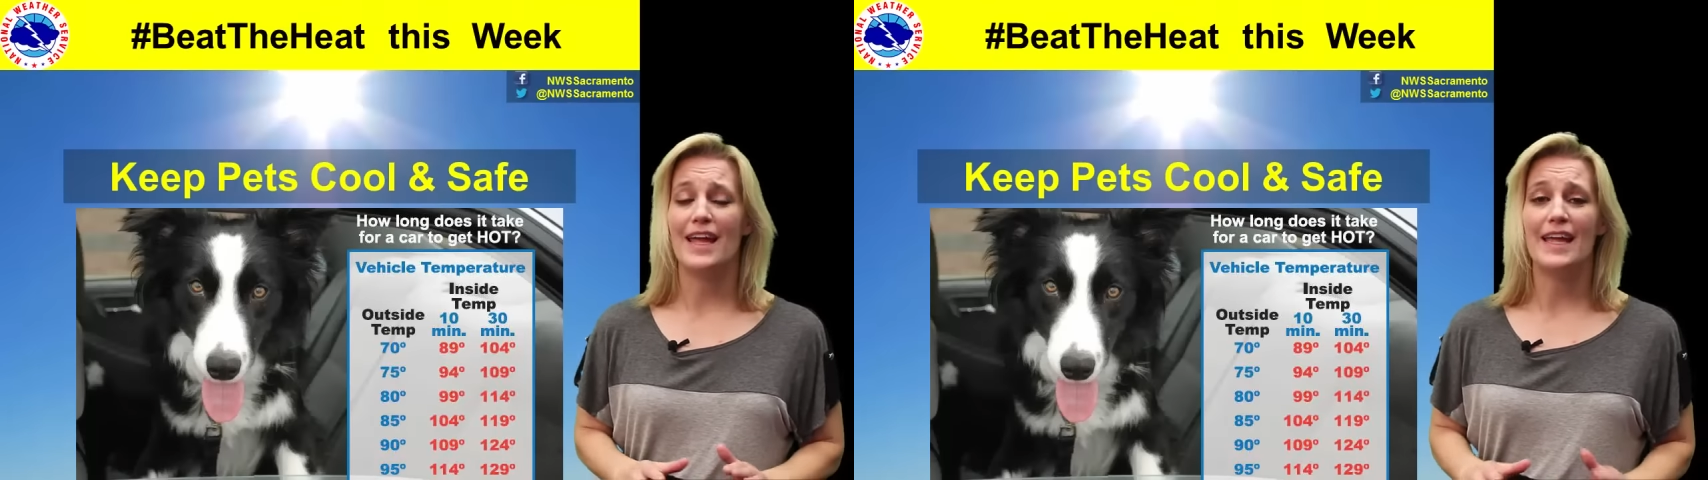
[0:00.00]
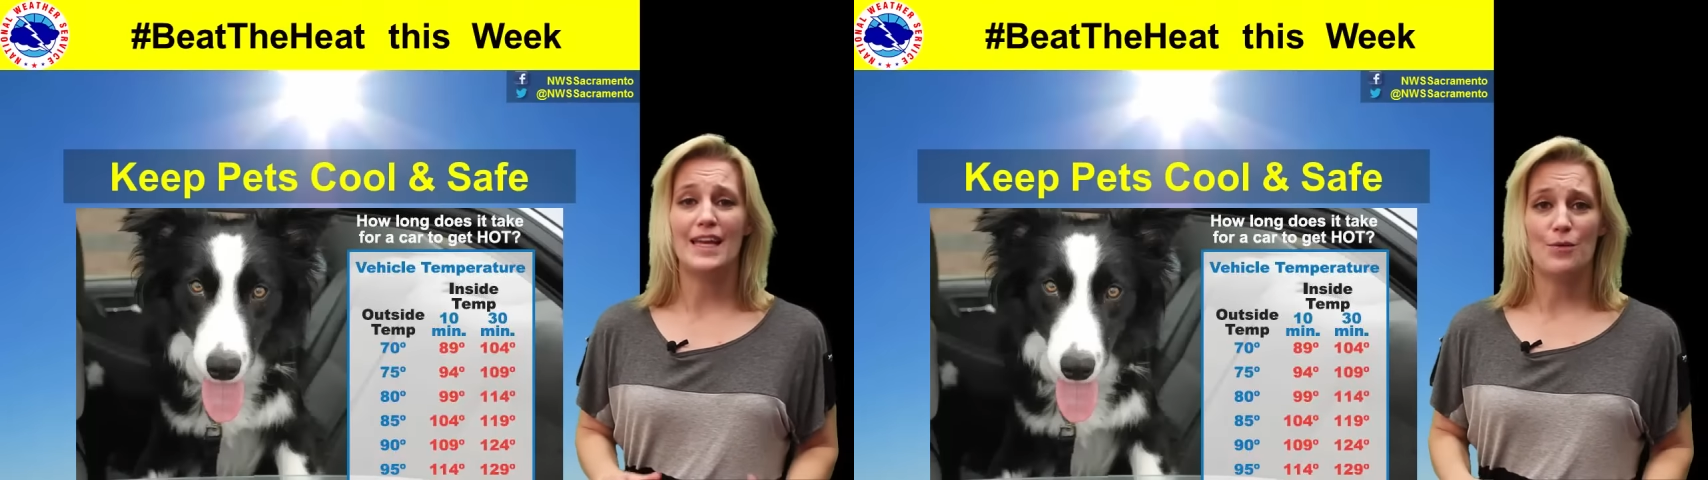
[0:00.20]

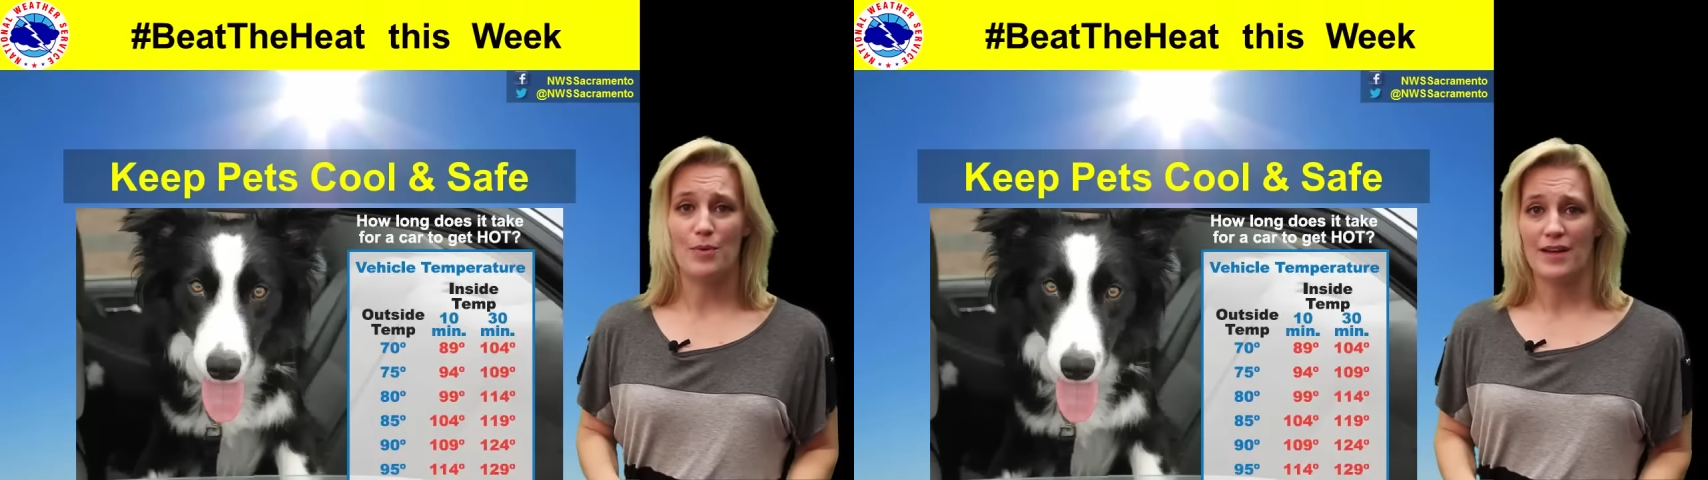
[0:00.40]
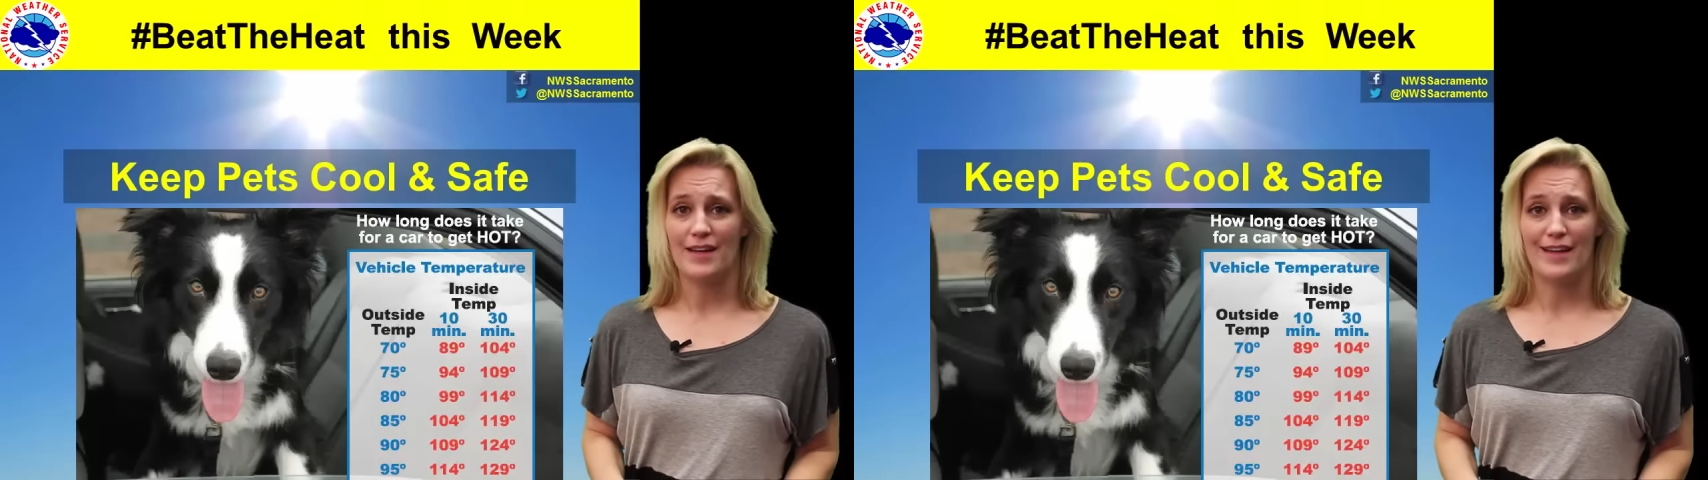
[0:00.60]

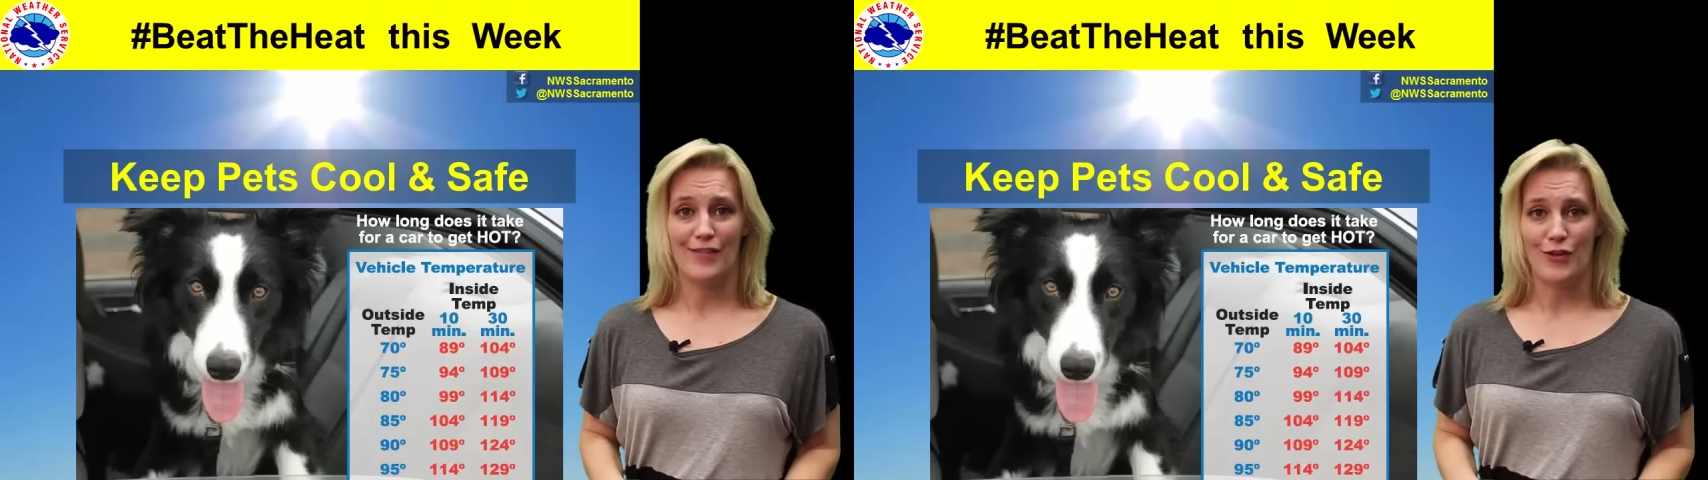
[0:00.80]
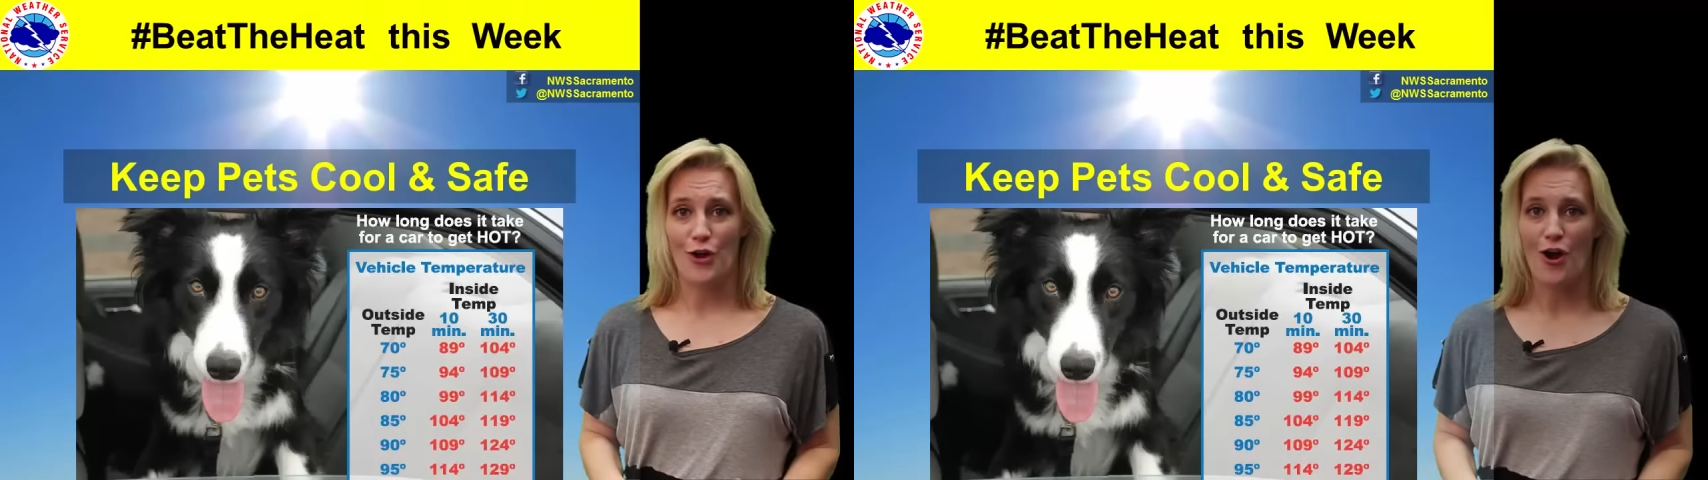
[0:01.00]
anybody
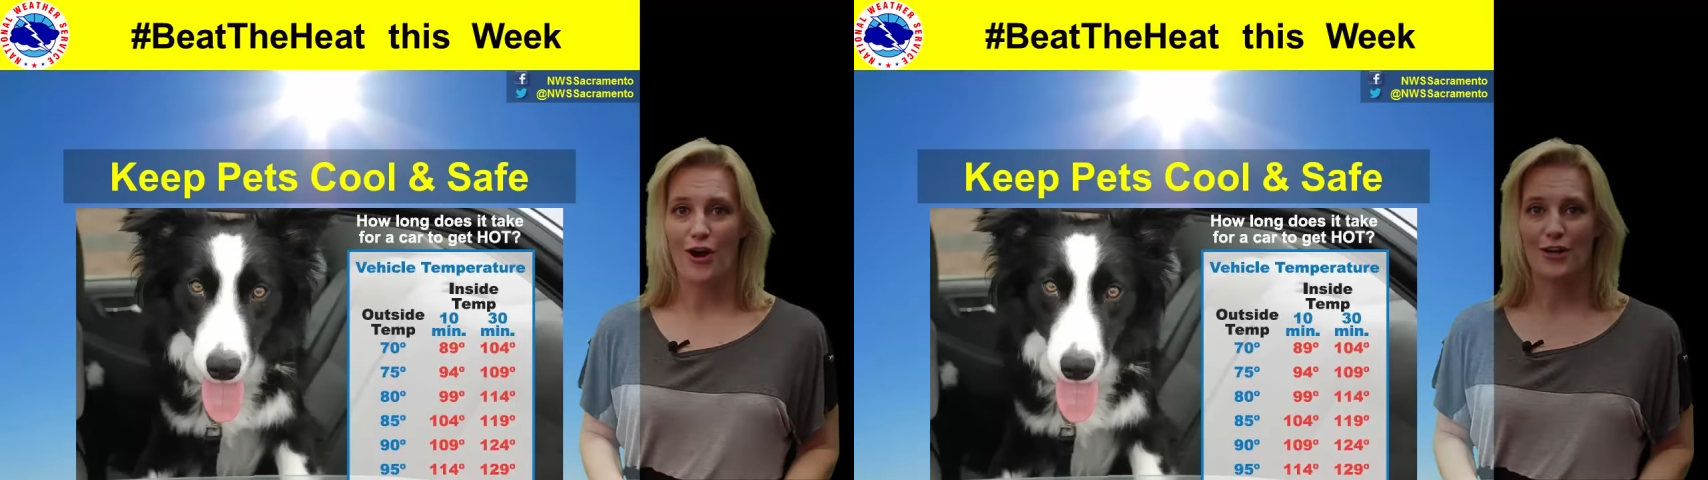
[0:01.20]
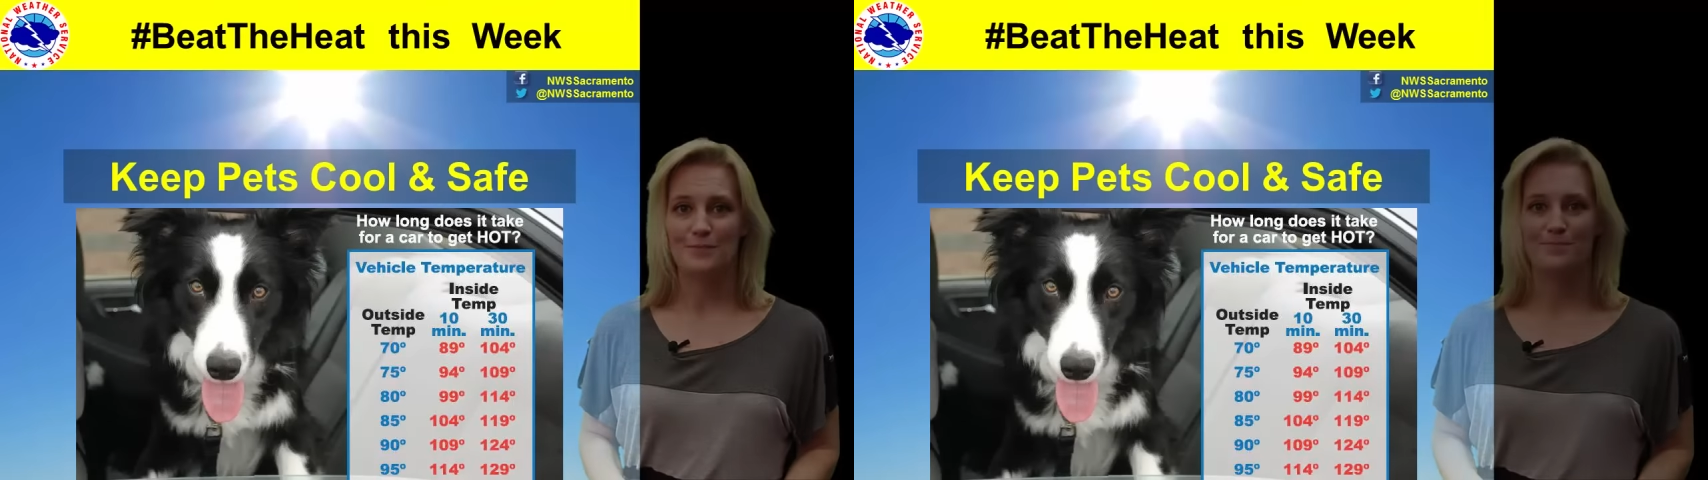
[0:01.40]
in the
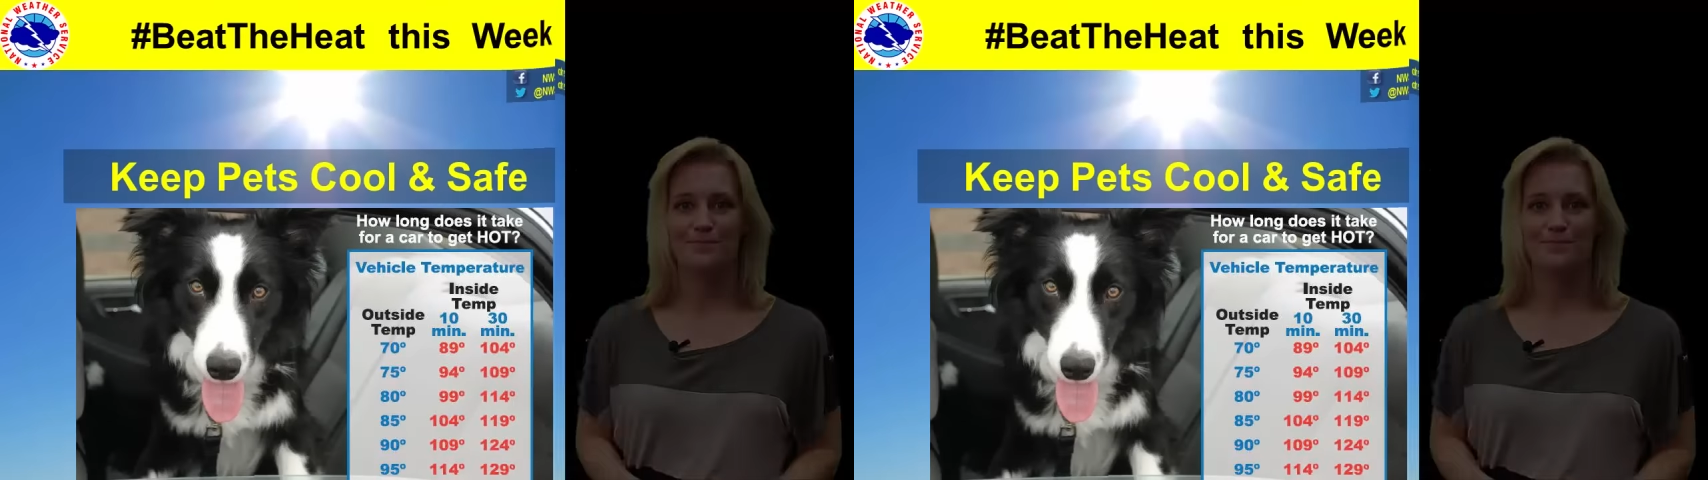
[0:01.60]
car.